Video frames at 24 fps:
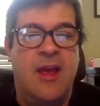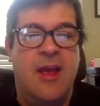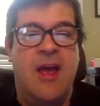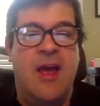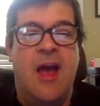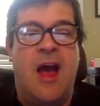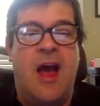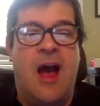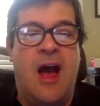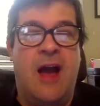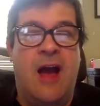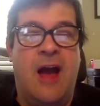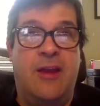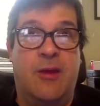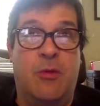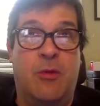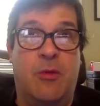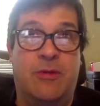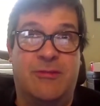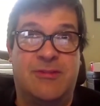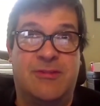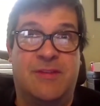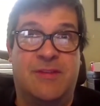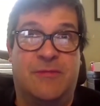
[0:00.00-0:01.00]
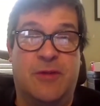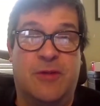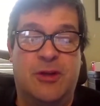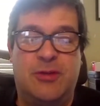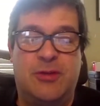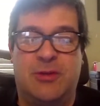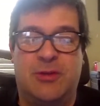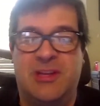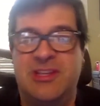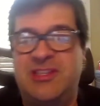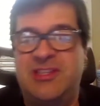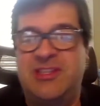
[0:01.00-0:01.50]
Whether it's a
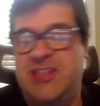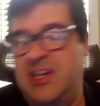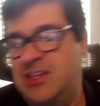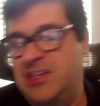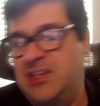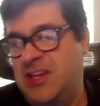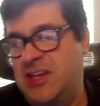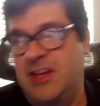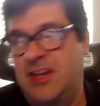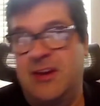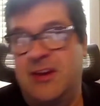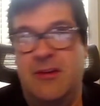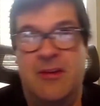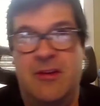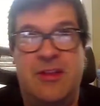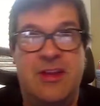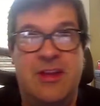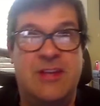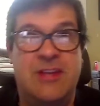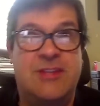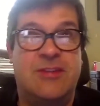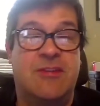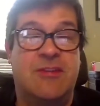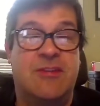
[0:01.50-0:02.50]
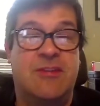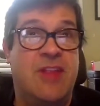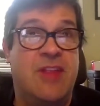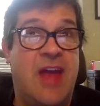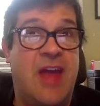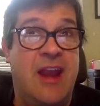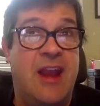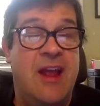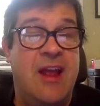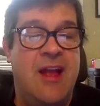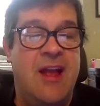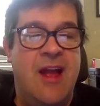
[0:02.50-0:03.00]
virtual assistant or this or
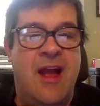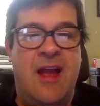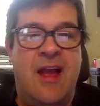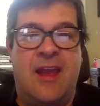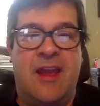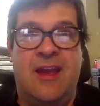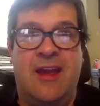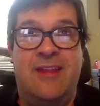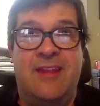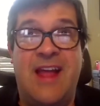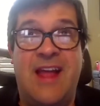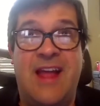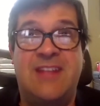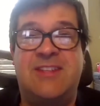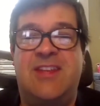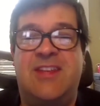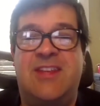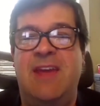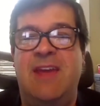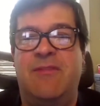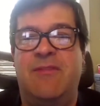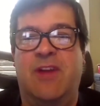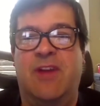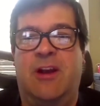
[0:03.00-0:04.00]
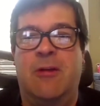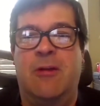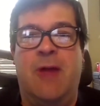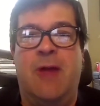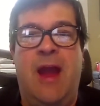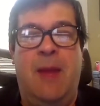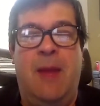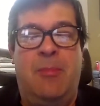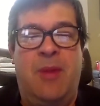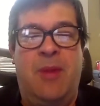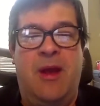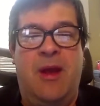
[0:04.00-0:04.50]
that, that's diva
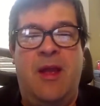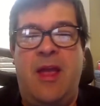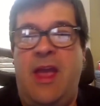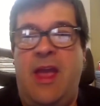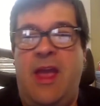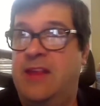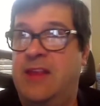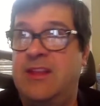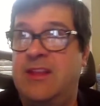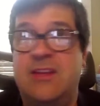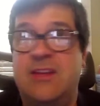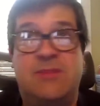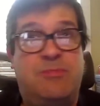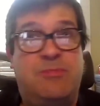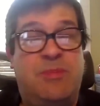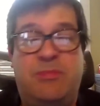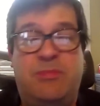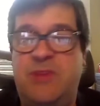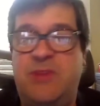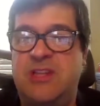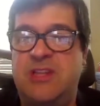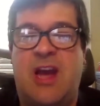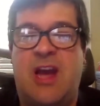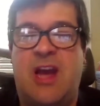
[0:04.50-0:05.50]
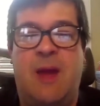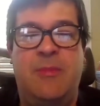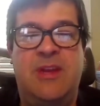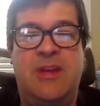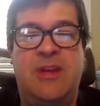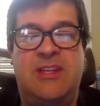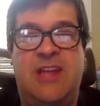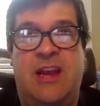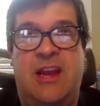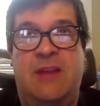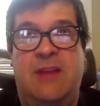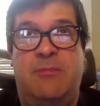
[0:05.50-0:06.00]
crap. And these
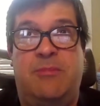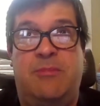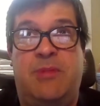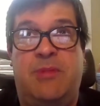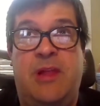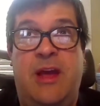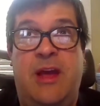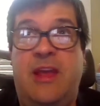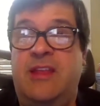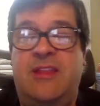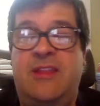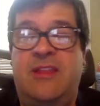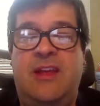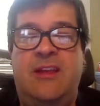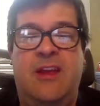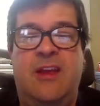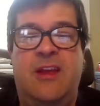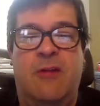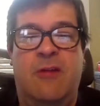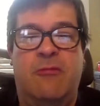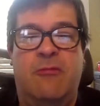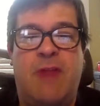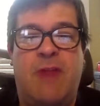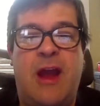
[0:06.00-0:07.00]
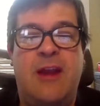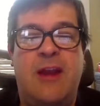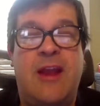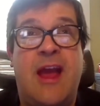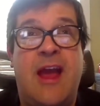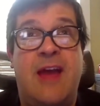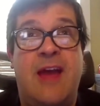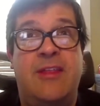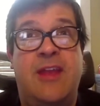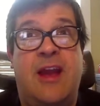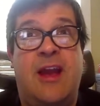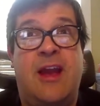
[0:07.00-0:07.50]
companies ain't playing, right
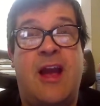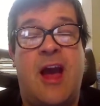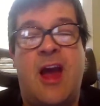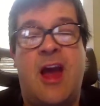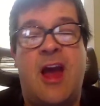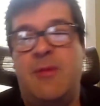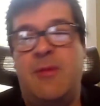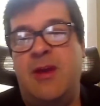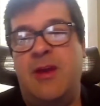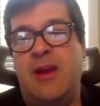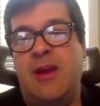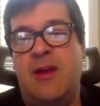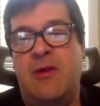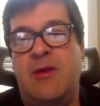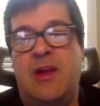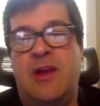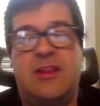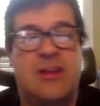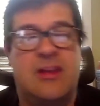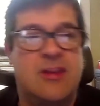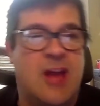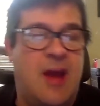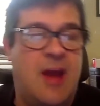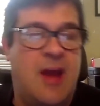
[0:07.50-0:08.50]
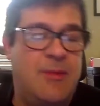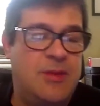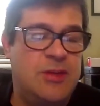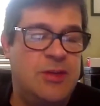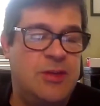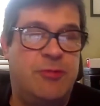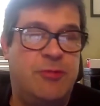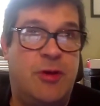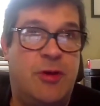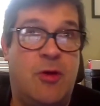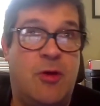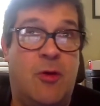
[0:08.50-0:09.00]
now the economy at the time of
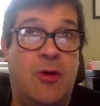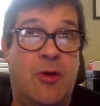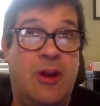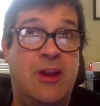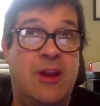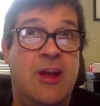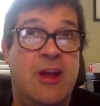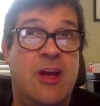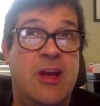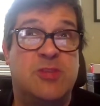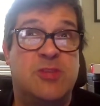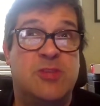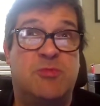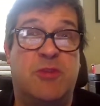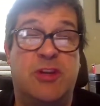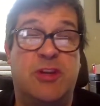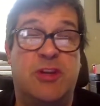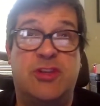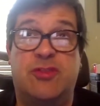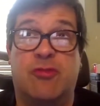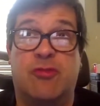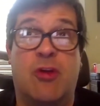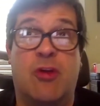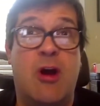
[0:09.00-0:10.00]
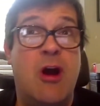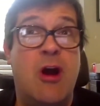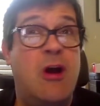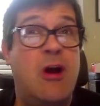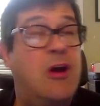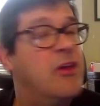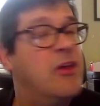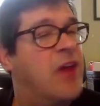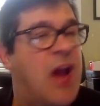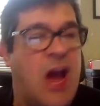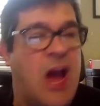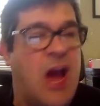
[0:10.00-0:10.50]
this recording is pretty
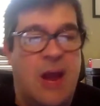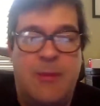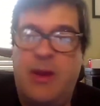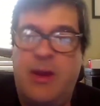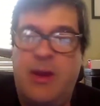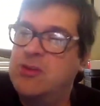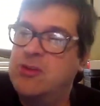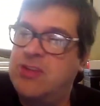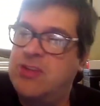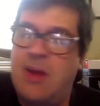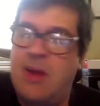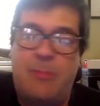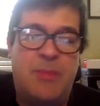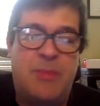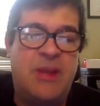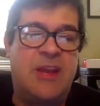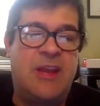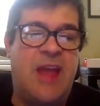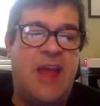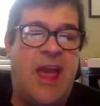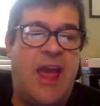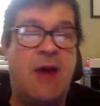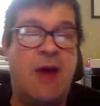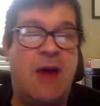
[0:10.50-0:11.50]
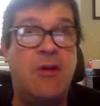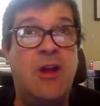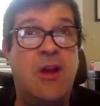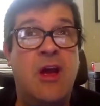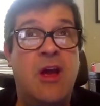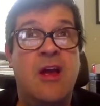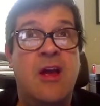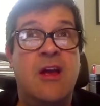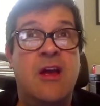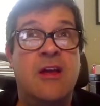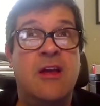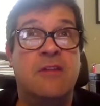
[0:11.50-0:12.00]
strong. The economy goes up and down.
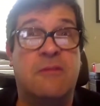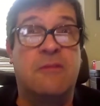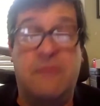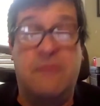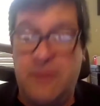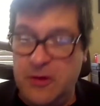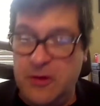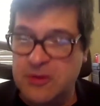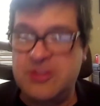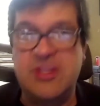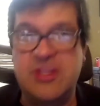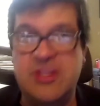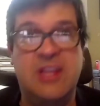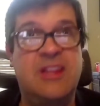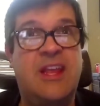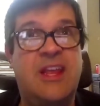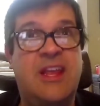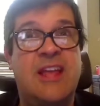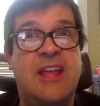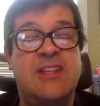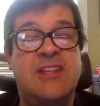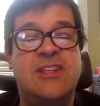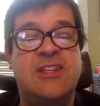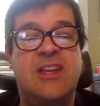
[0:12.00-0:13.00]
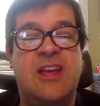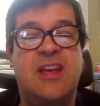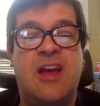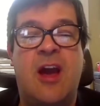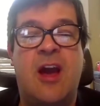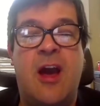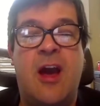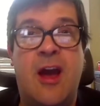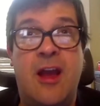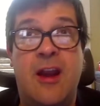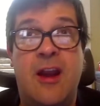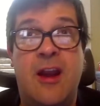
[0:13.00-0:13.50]
The first thing that gets
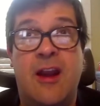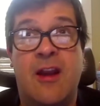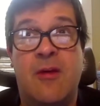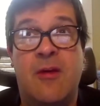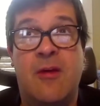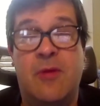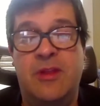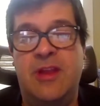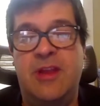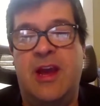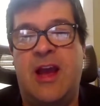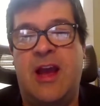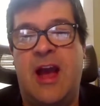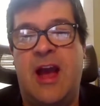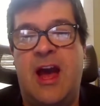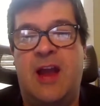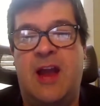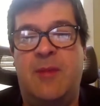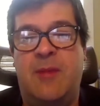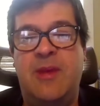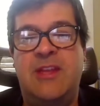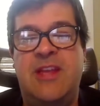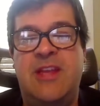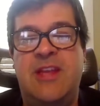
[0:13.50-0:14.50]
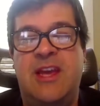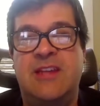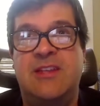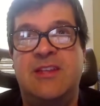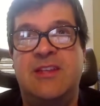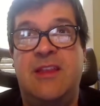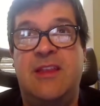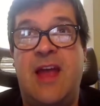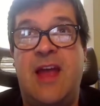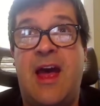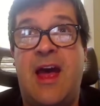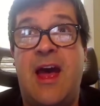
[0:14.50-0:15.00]
cut when the economy takes
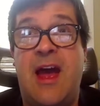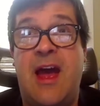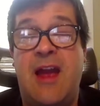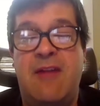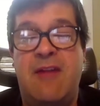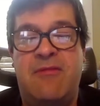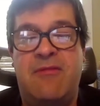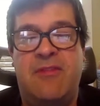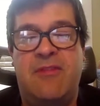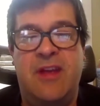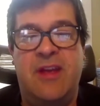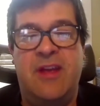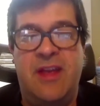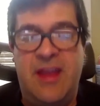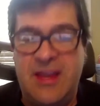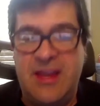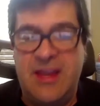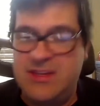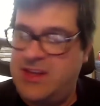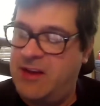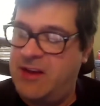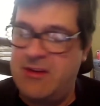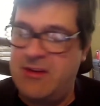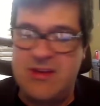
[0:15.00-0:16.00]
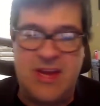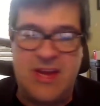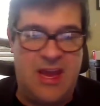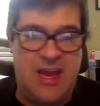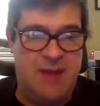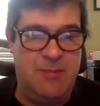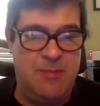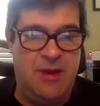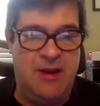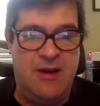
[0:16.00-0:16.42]
a dive is entertainment.